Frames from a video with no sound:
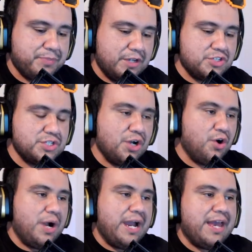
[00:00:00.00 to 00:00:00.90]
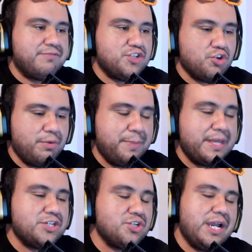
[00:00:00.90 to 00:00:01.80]
So I have
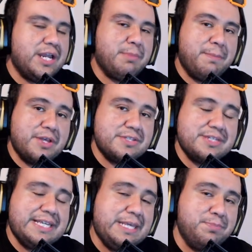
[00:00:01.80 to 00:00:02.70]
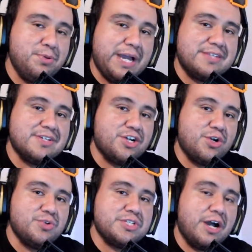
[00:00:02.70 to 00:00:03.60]
been trying my best to keep you guys and
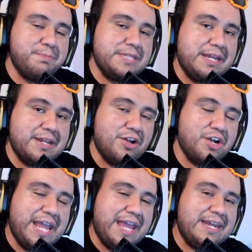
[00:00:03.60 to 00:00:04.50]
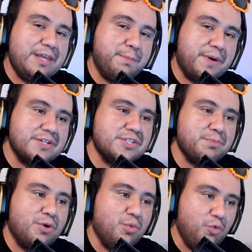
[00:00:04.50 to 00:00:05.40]
girls updated on any
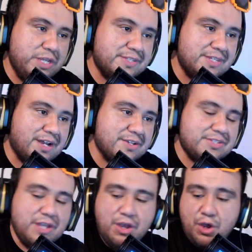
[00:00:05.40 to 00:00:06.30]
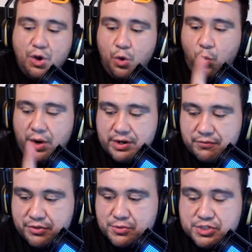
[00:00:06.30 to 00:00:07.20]
possible restocks. One
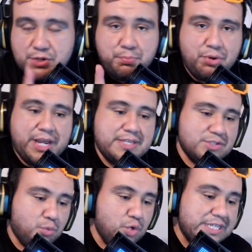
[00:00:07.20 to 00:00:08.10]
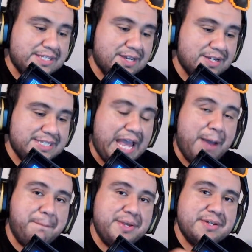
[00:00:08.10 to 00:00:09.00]
of those surprise restocks
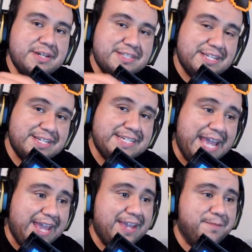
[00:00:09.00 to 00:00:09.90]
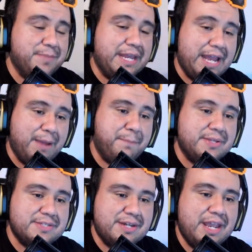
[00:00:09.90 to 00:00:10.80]
happened today. It
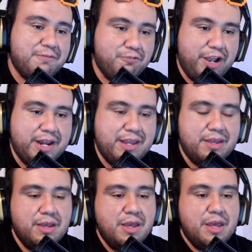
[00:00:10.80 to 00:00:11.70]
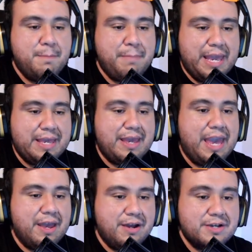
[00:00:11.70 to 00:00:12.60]
happened today, Friday, May
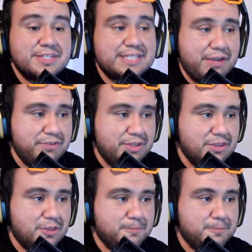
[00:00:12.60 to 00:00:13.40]
7th.